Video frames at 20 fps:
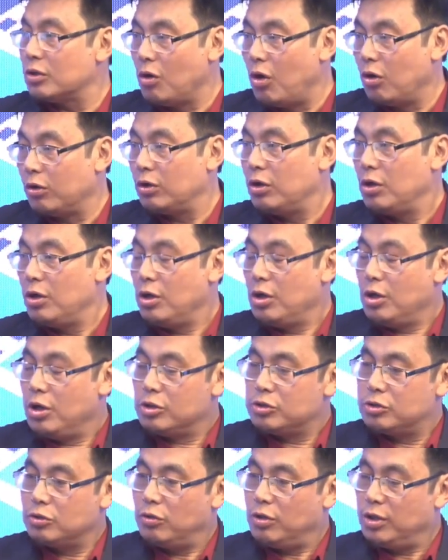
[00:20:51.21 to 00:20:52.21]
gone.
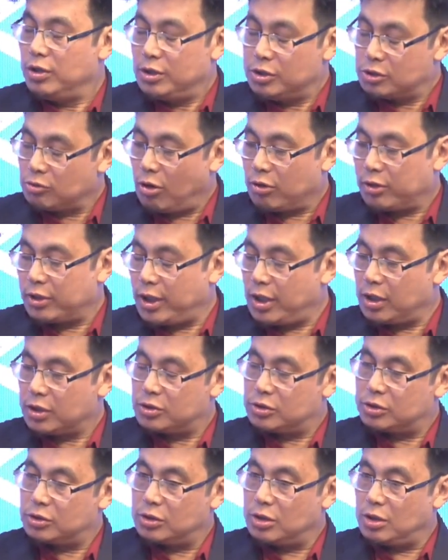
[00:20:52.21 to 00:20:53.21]
So in this
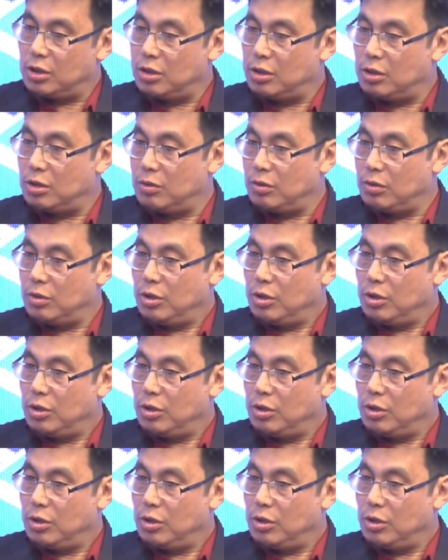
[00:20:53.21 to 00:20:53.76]
context, uh,